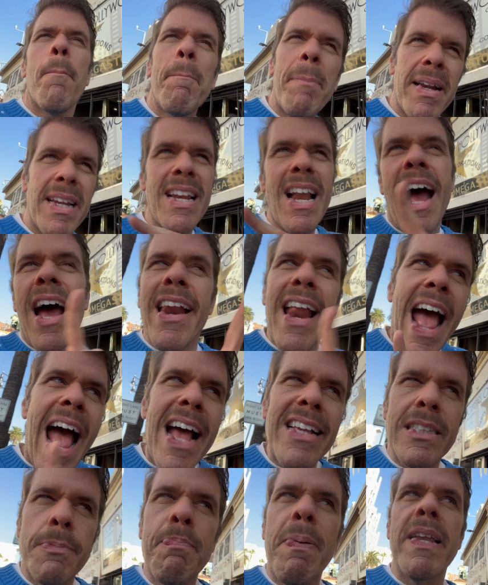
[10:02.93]
but not as
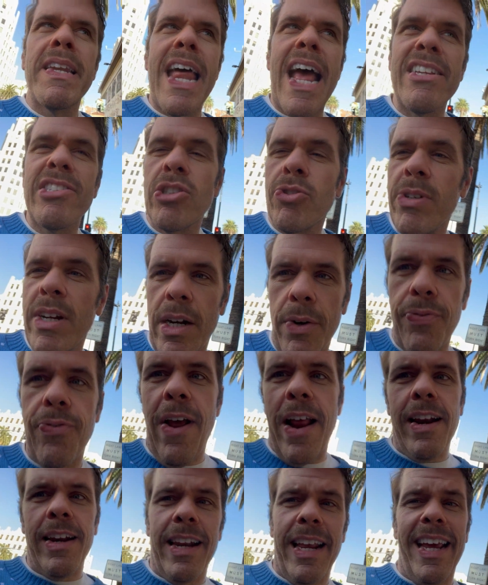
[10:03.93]
pedestrian
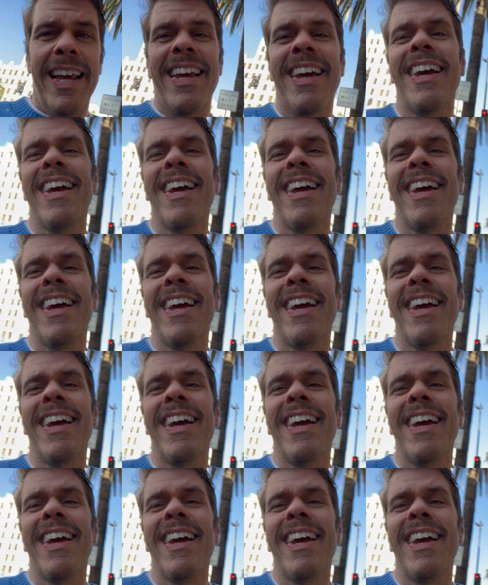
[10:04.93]
friendly.